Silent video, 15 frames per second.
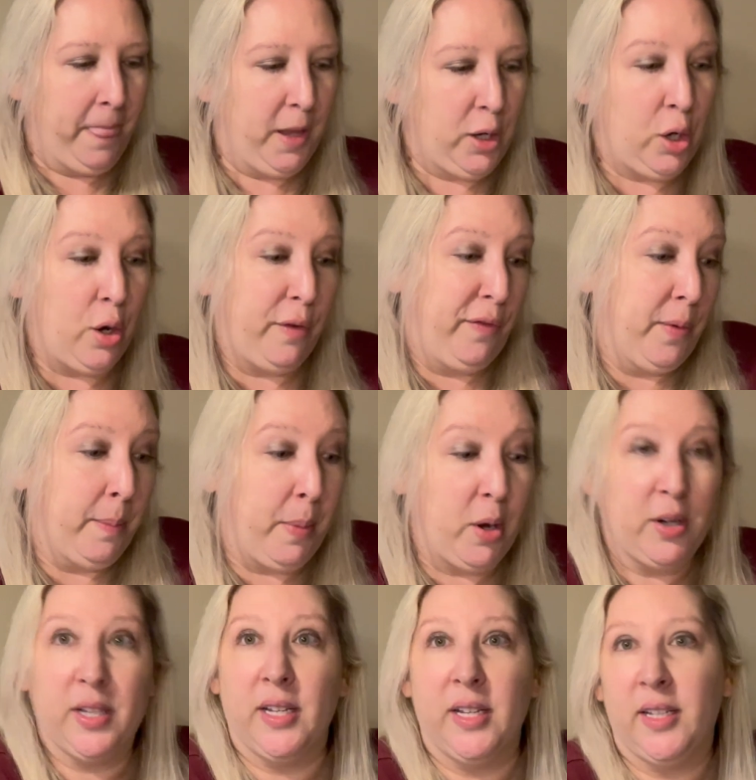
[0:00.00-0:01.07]
you know, from
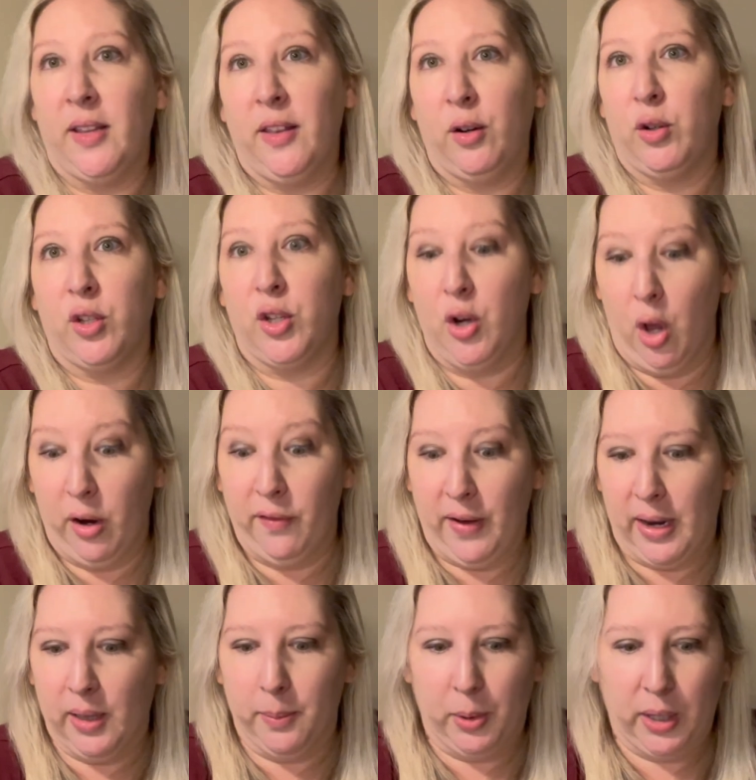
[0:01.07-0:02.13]
boxes and they're just not
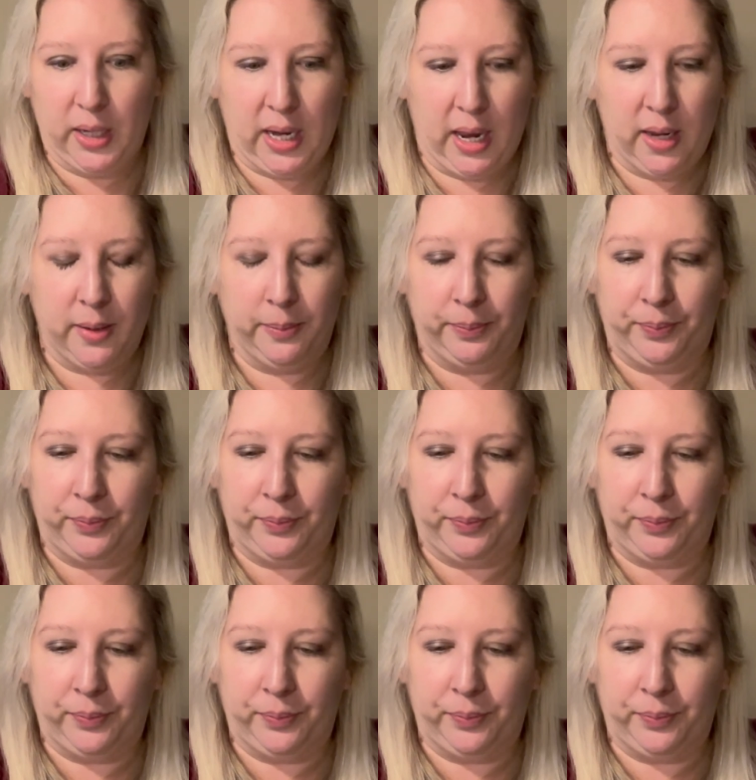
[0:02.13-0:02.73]
available again.